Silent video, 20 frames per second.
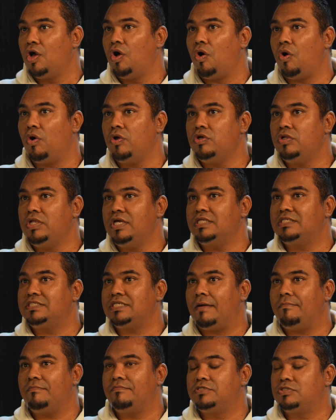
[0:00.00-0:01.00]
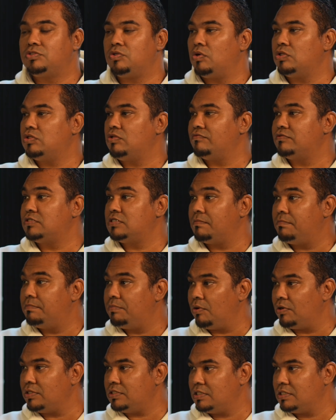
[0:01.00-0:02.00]
or you need some sort of
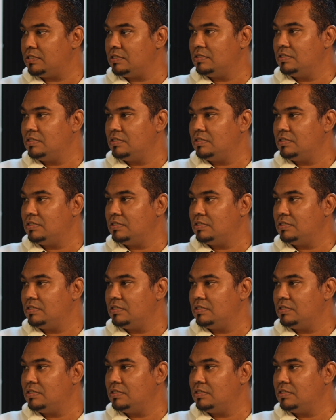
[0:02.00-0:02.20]
support,